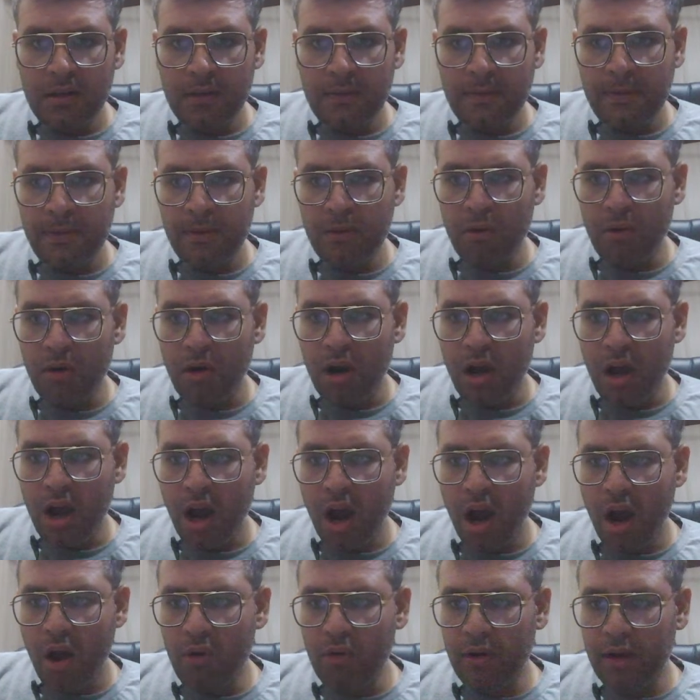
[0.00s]
No.
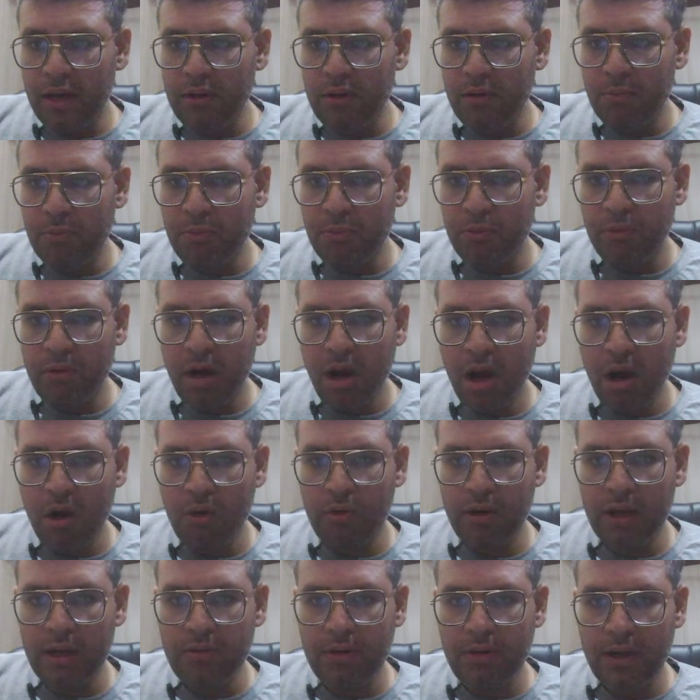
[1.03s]
How can you move? How
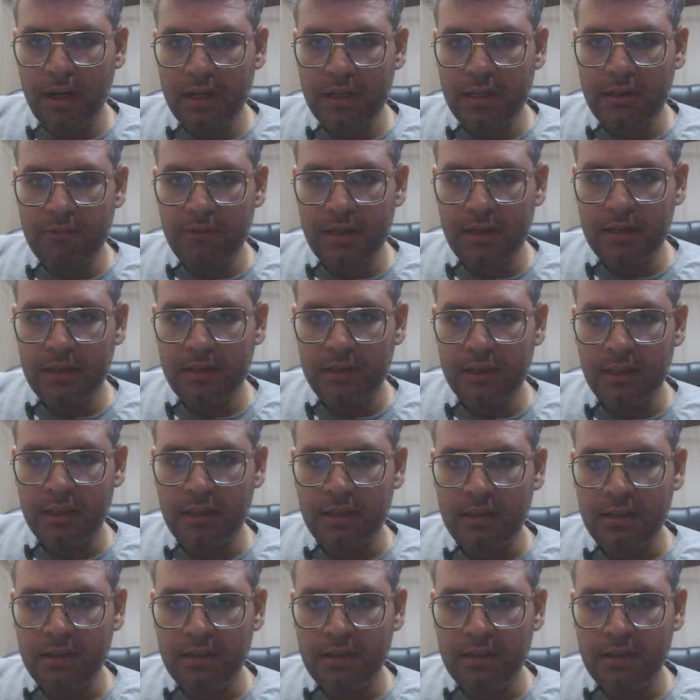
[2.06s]
can you activate? See.